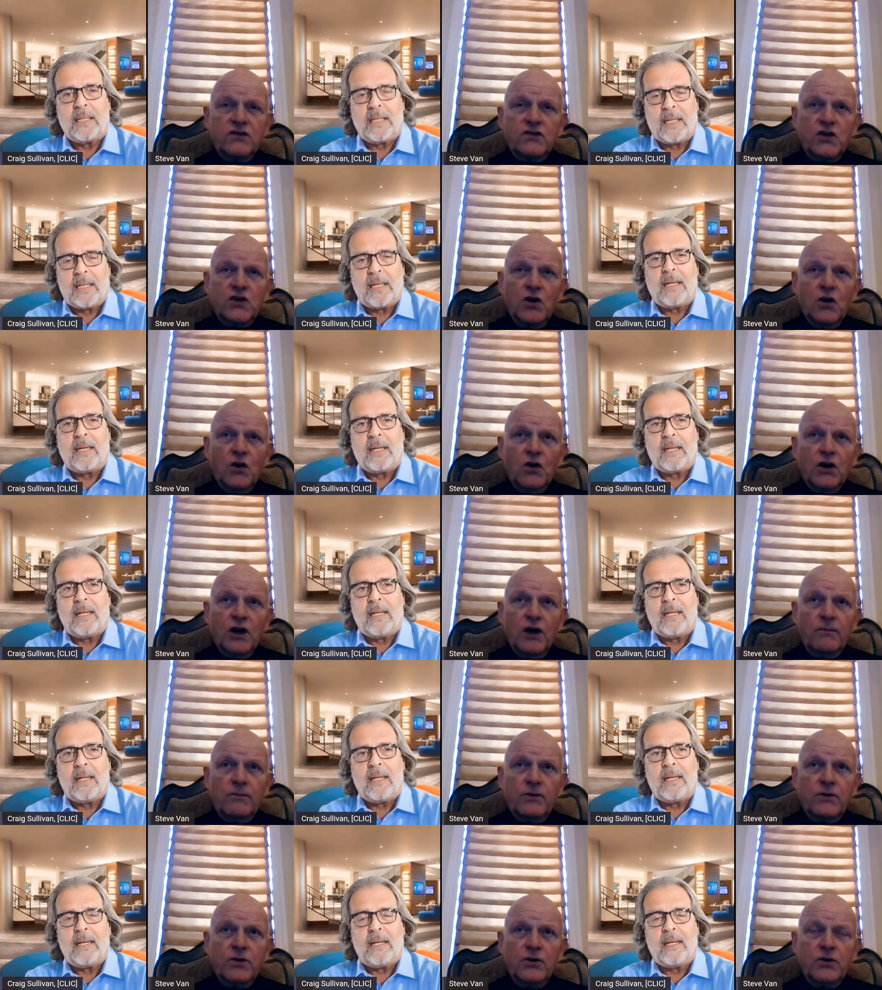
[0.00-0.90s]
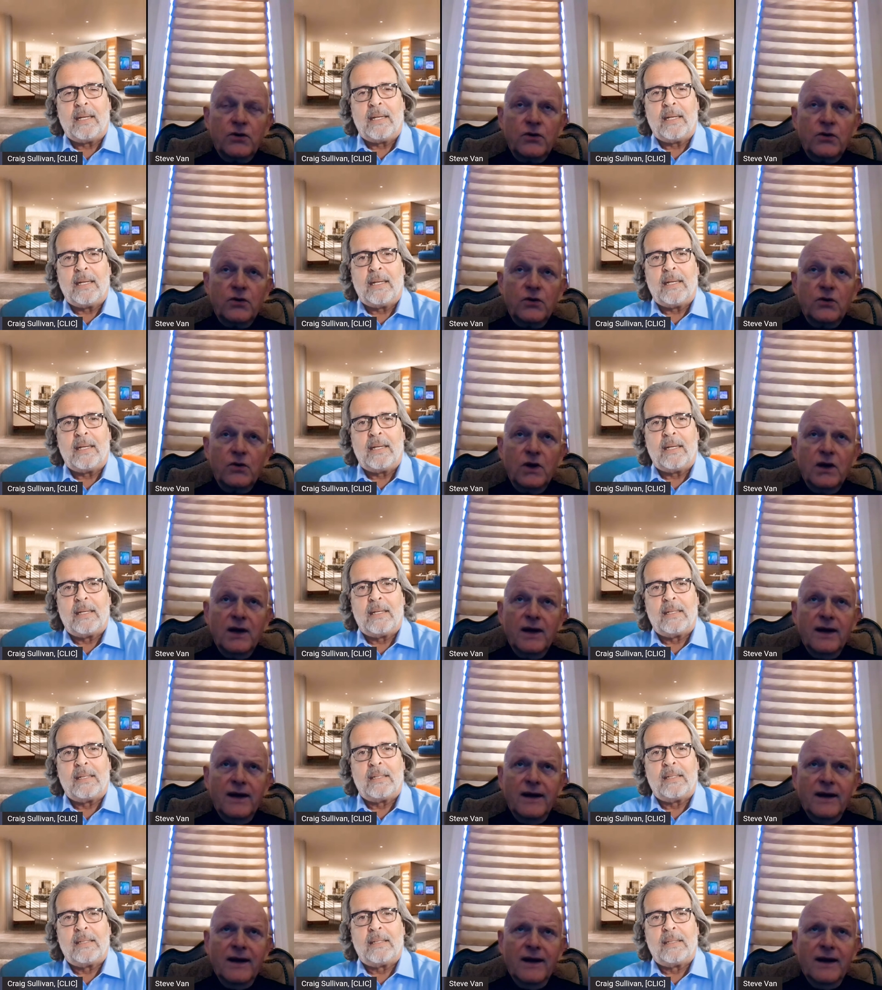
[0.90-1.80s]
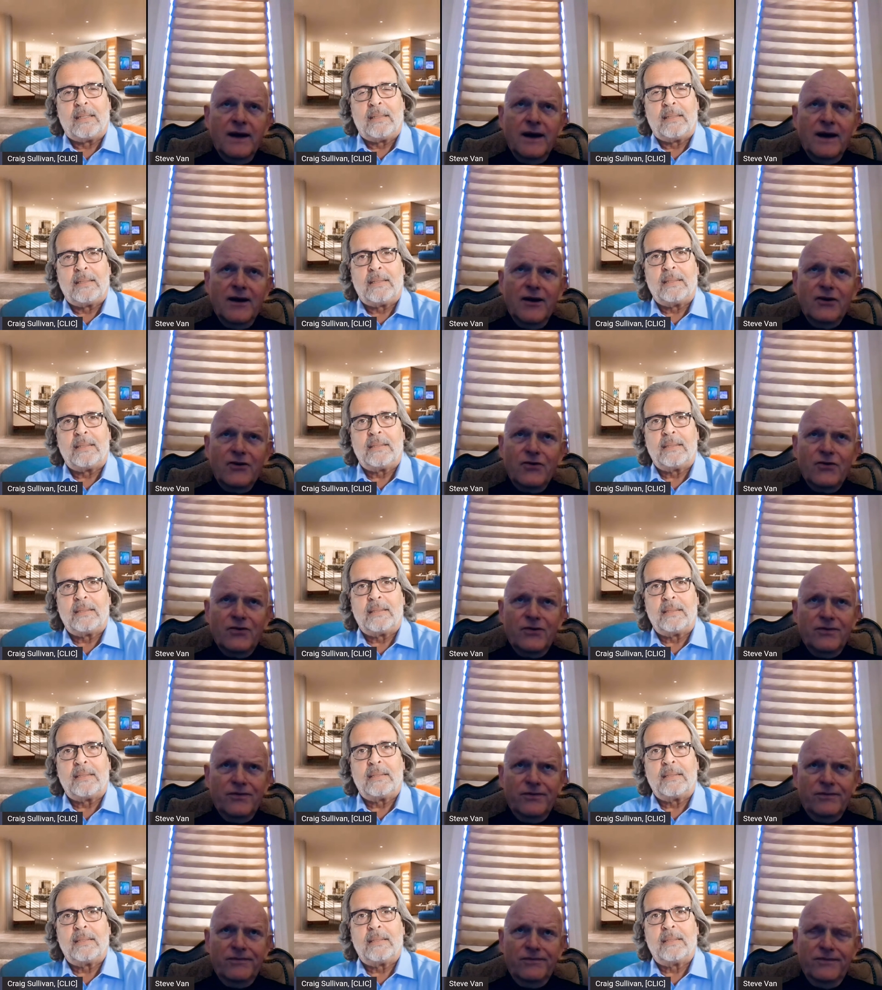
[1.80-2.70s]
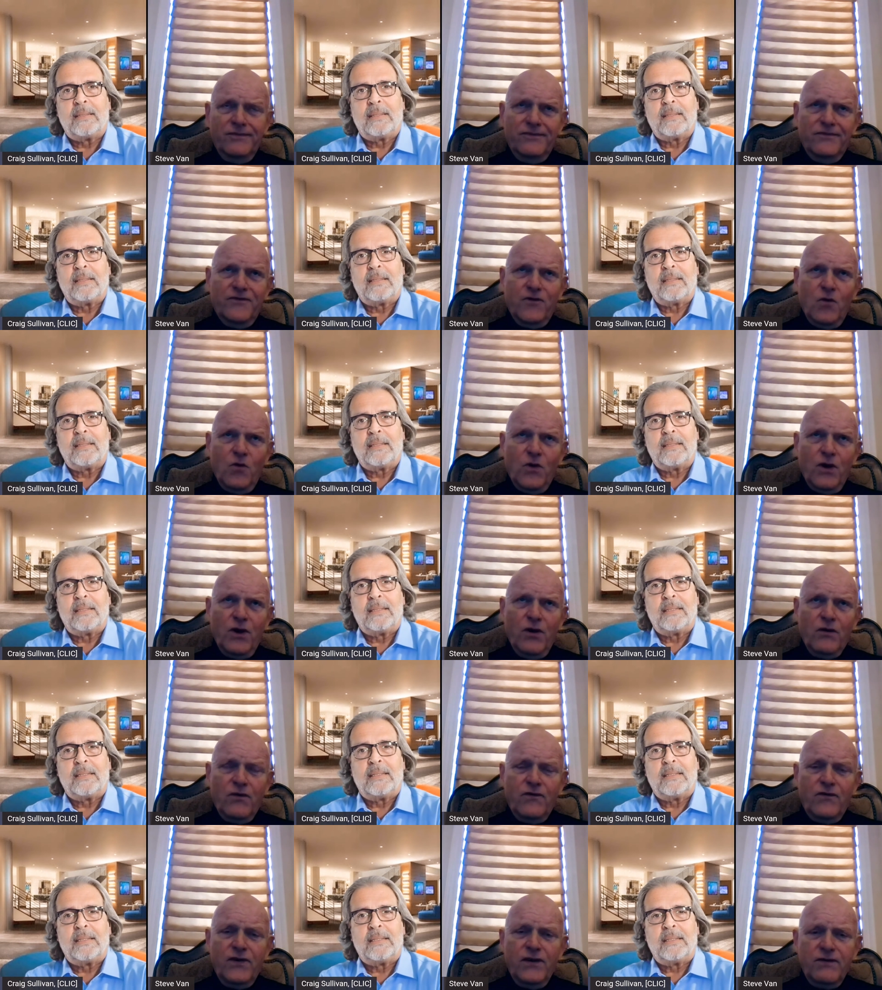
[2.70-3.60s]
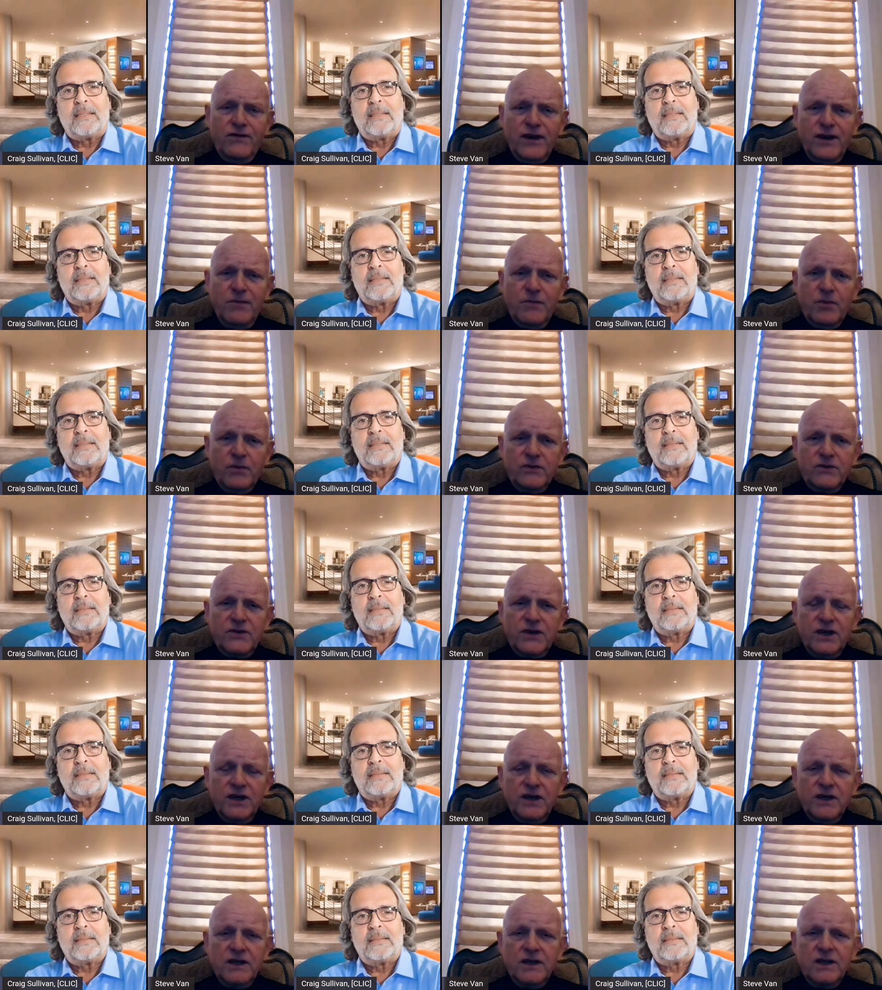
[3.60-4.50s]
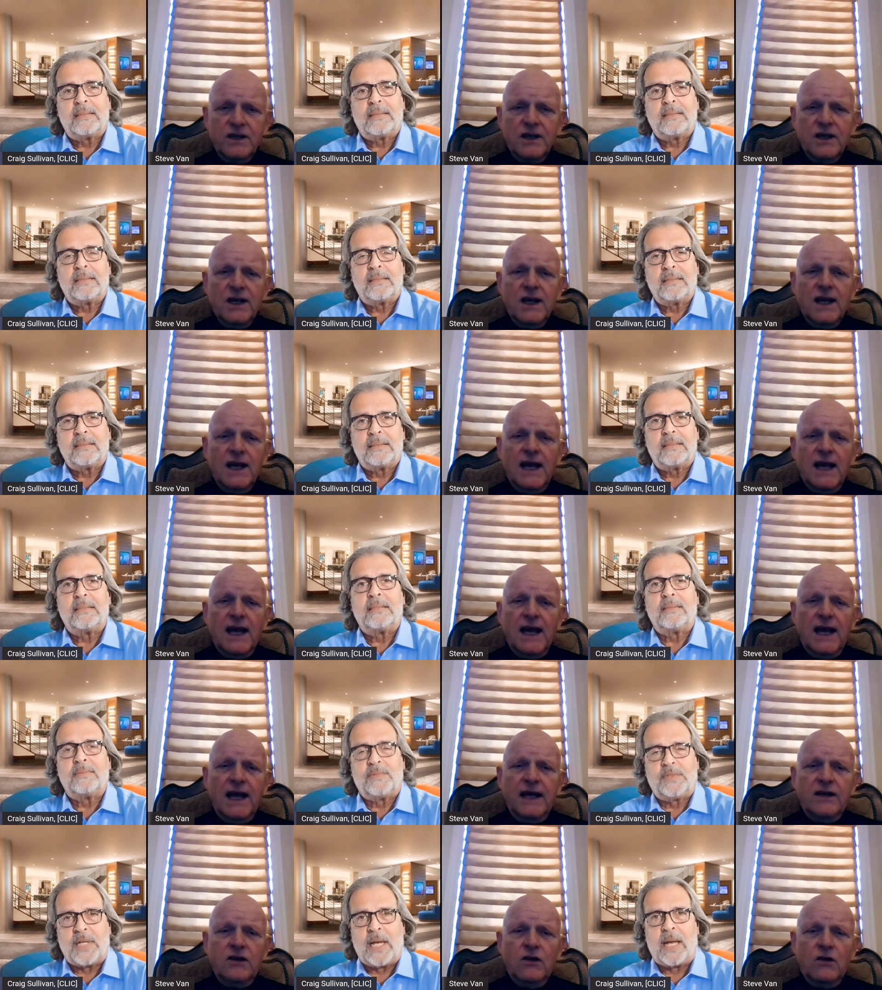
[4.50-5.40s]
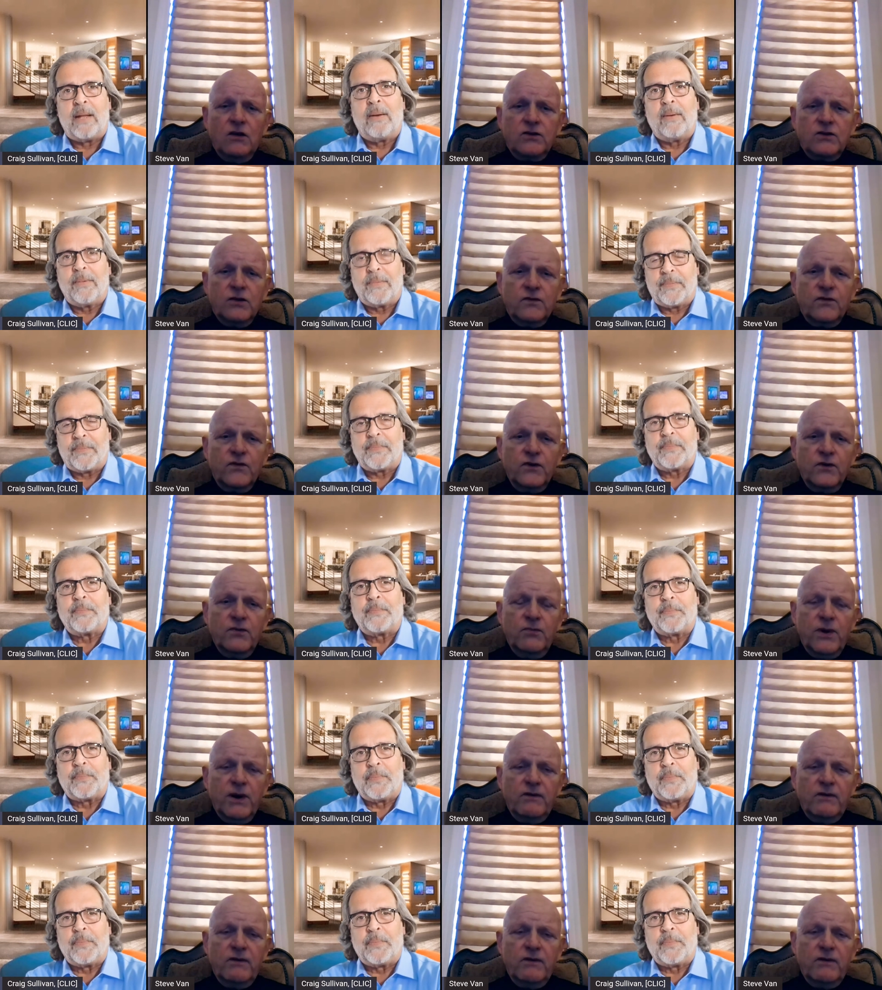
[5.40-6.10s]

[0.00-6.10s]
Speaker 1: It's gone up to 140 or 50%. And also food